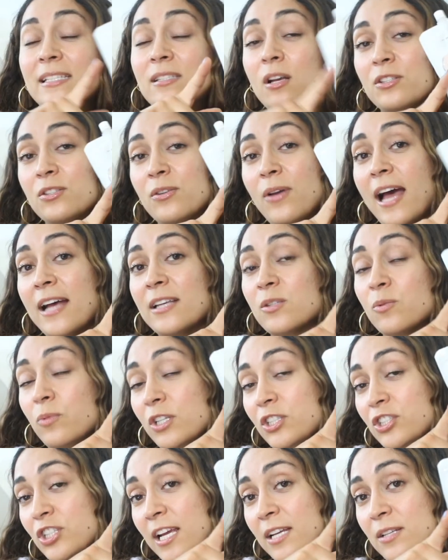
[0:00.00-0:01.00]
this also has
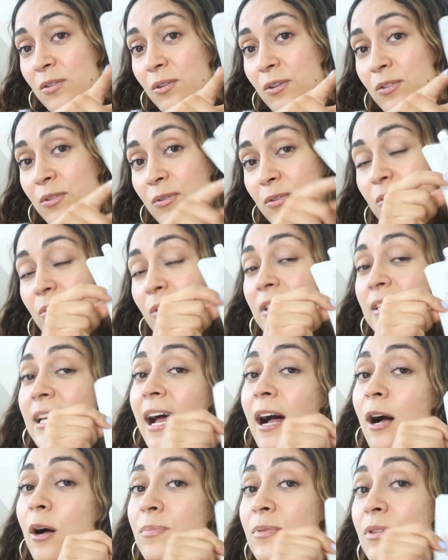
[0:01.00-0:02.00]
witch hazel, so it's going
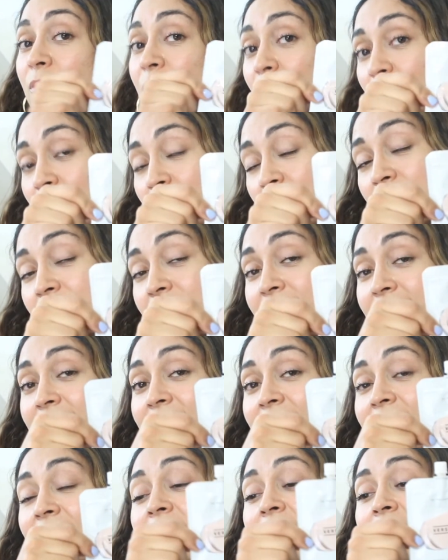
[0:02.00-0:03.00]
to help soothe your
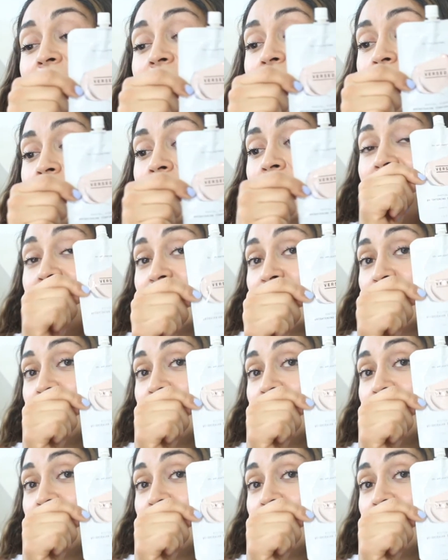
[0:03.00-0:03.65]
skin and